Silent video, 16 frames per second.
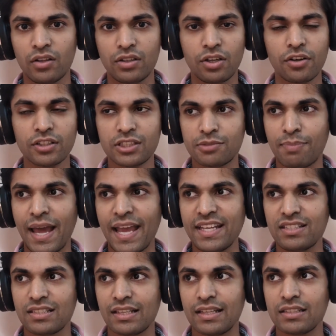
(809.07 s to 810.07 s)
total
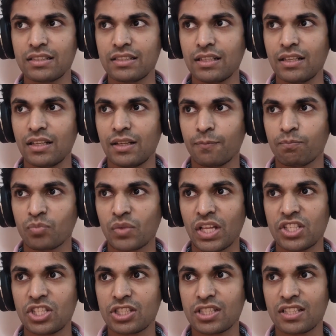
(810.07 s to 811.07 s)
spaces,
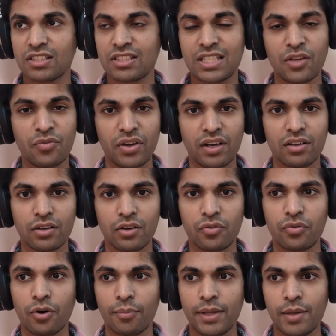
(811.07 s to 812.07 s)
it's just as
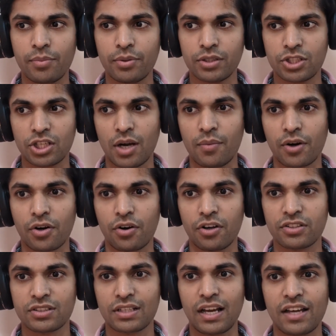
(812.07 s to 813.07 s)
difficult for people to come
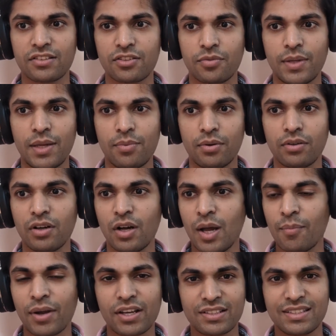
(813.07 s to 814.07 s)
across the kinds of people,
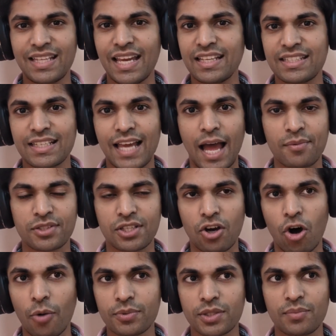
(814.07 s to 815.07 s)
because dating apps are
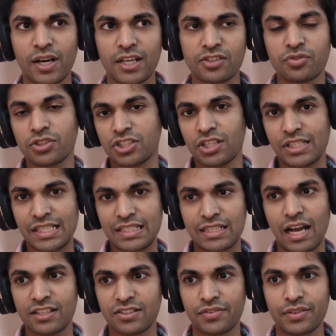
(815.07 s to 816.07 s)
optimized for certain
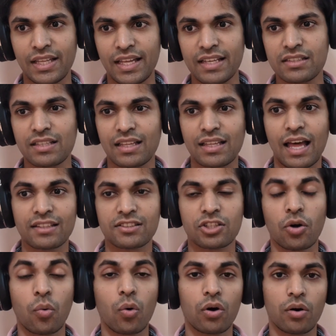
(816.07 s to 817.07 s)
kinds of things, and that's
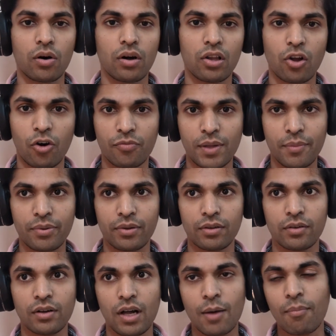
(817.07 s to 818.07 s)
not what a lot of
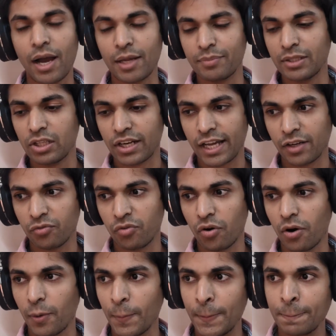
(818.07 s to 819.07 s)
people might be looking
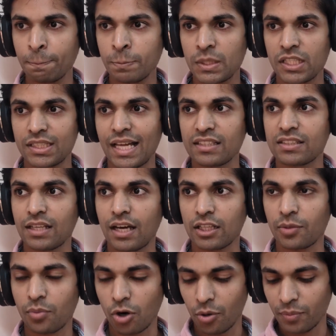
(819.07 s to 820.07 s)
for. So that's
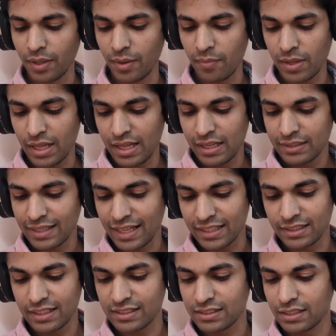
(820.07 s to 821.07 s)
another problem.
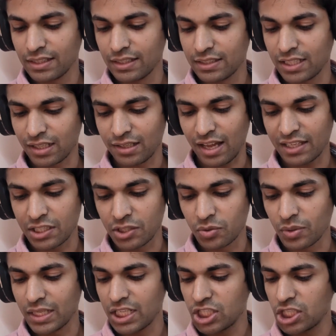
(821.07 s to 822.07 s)
Then there's the decline
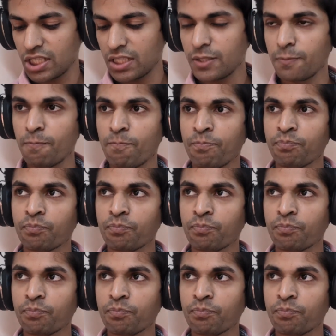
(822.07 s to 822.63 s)
in religion,